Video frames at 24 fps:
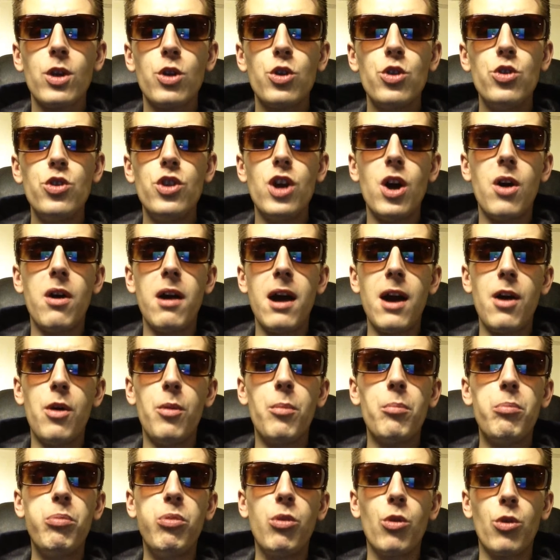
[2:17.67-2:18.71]
you know how
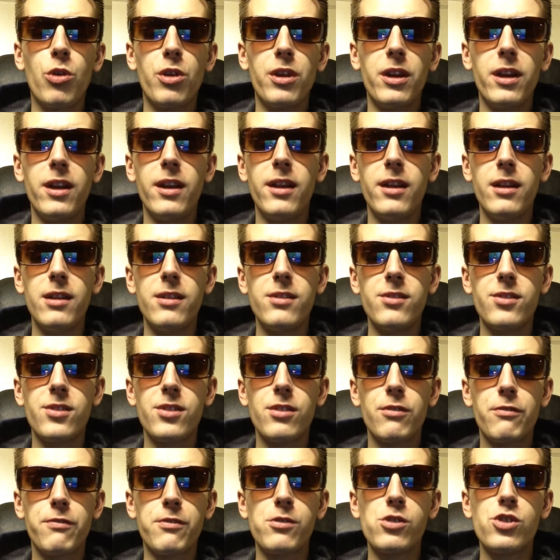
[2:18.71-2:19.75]
important it
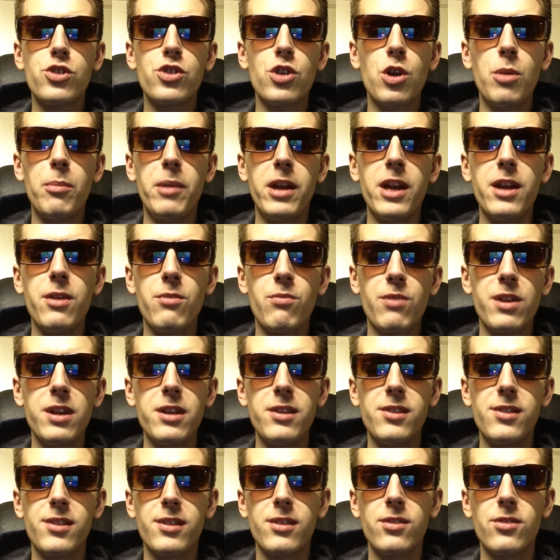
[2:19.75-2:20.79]
is for so many
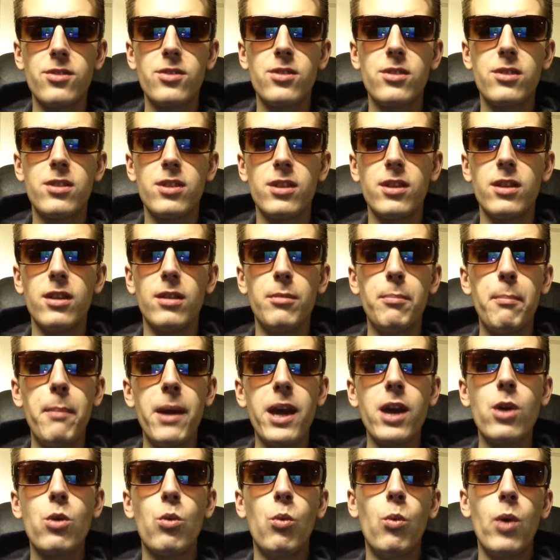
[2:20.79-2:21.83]
reasons to
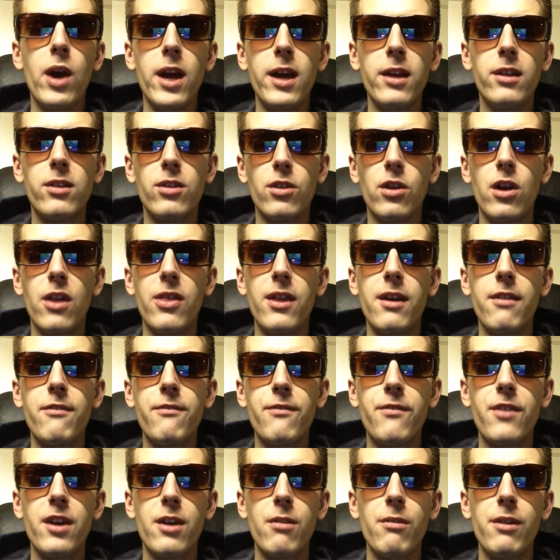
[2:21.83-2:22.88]
make weight on that
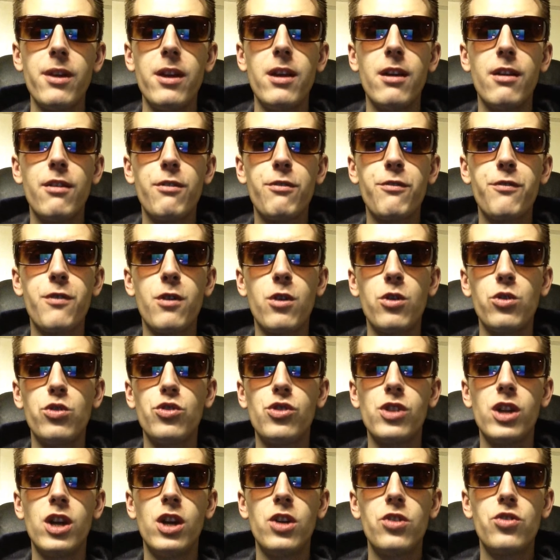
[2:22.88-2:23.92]
very
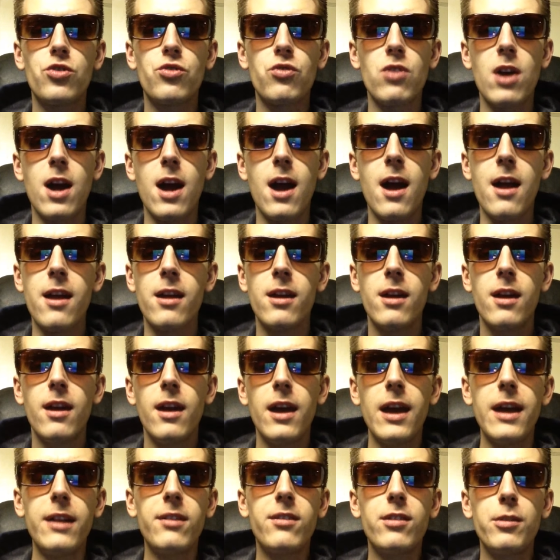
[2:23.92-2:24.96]
first try
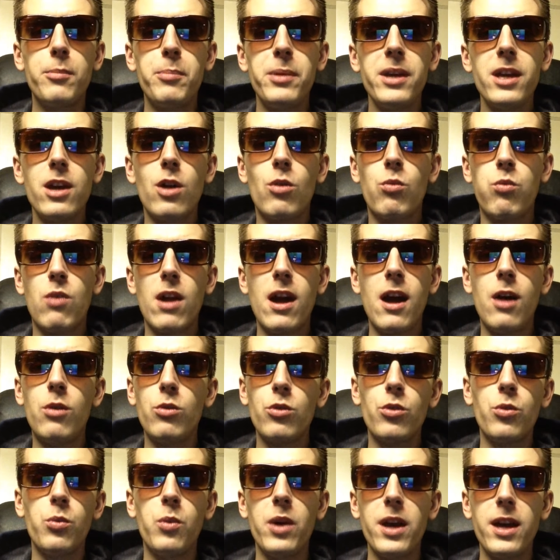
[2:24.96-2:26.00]
and to be
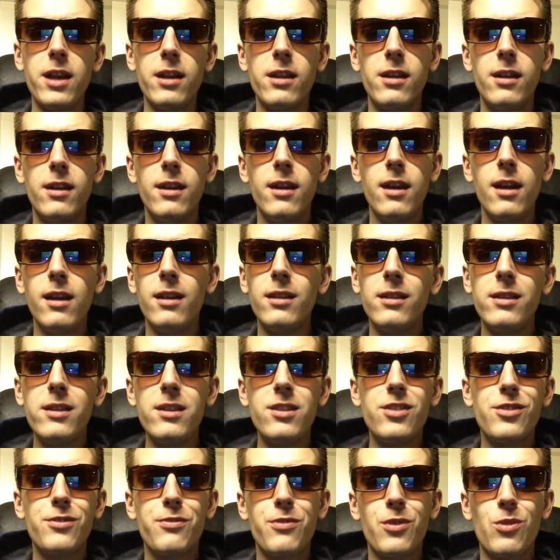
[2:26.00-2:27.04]
around weight at
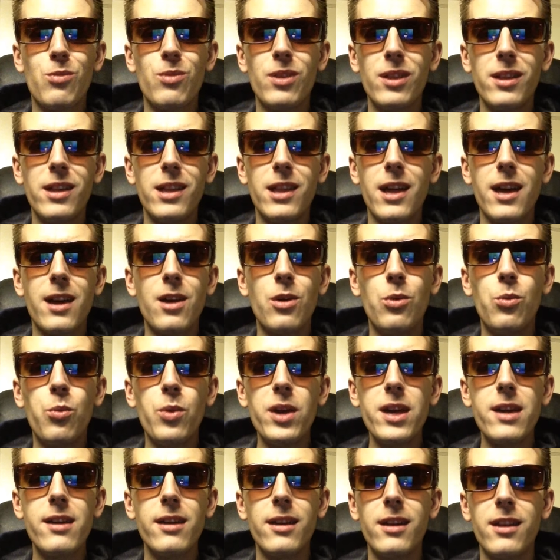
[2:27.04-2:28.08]
least for really like a
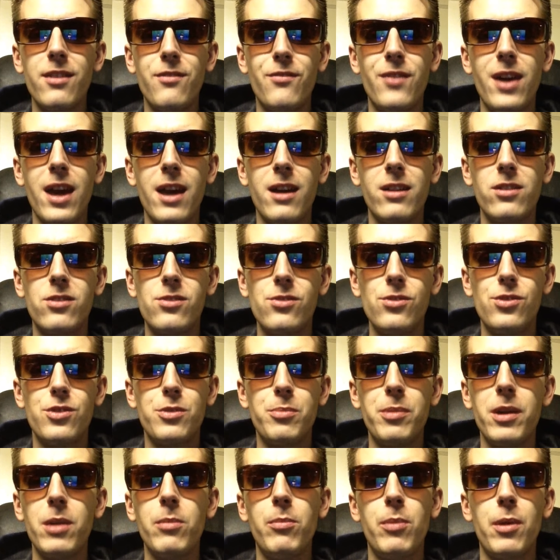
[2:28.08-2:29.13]
week in advance. You
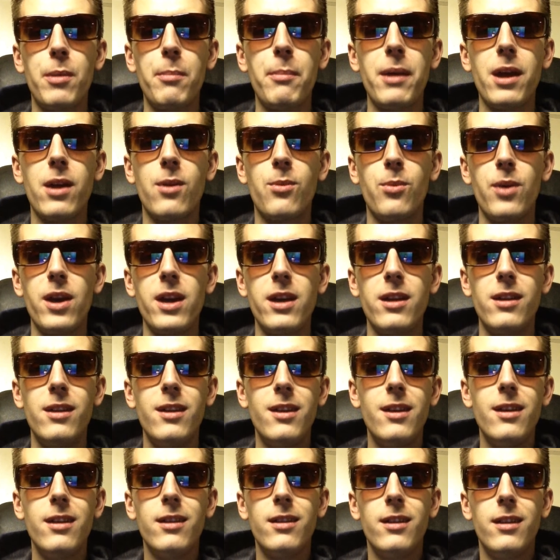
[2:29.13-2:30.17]
should be able to make weight
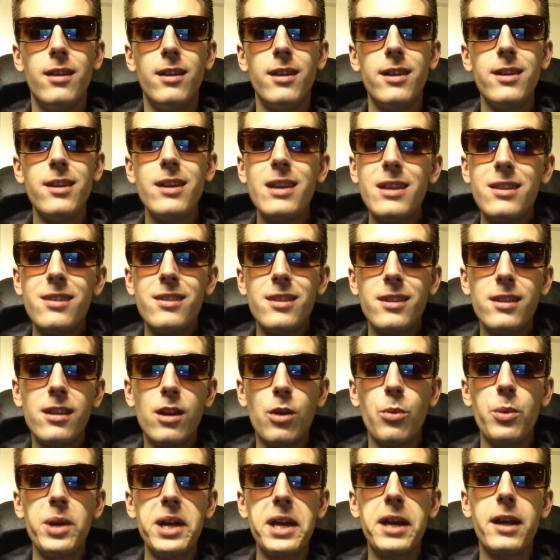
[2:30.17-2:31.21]
easy
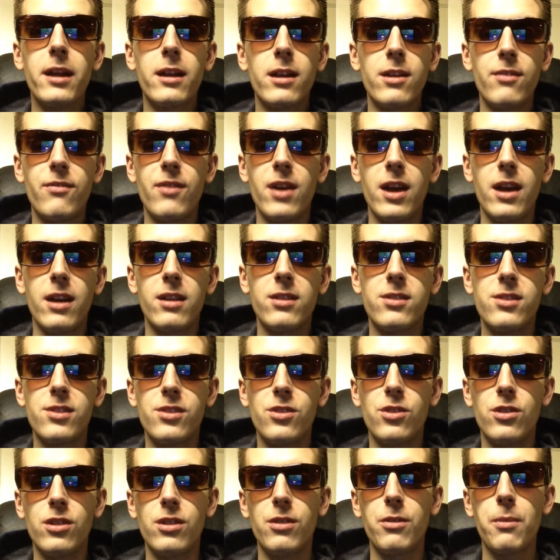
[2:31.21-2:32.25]
a week in advance,
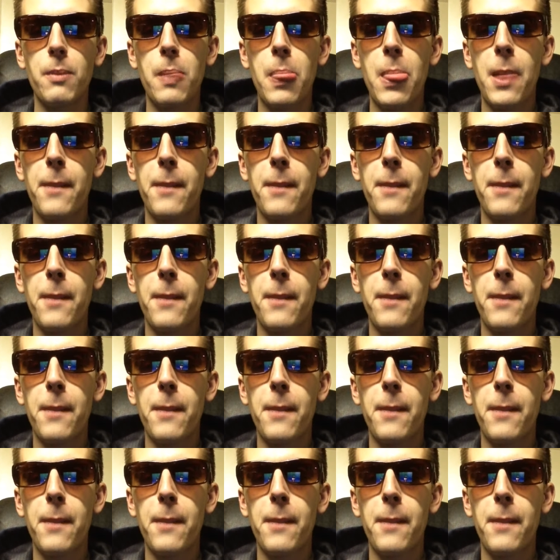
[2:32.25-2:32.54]
you know.